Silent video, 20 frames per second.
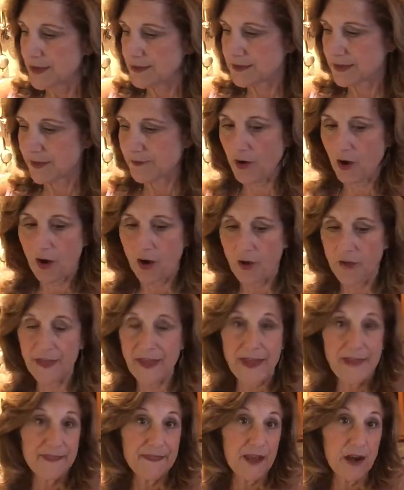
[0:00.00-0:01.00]
So I have all
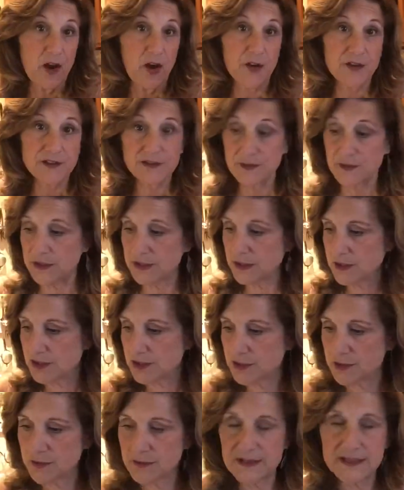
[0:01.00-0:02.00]
that, and then all we need to
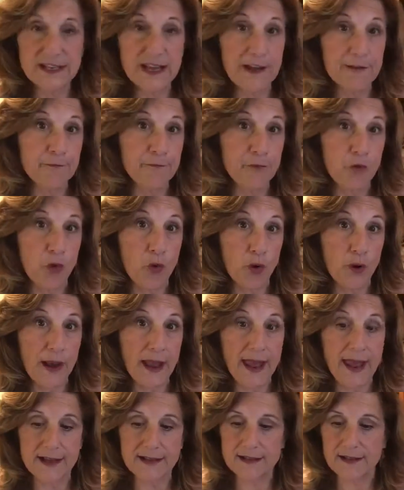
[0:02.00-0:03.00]
do is add 4
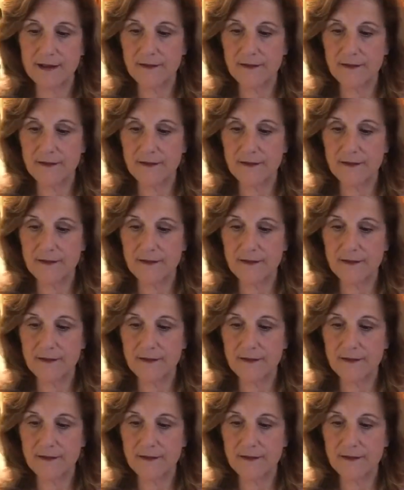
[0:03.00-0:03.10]
eggs.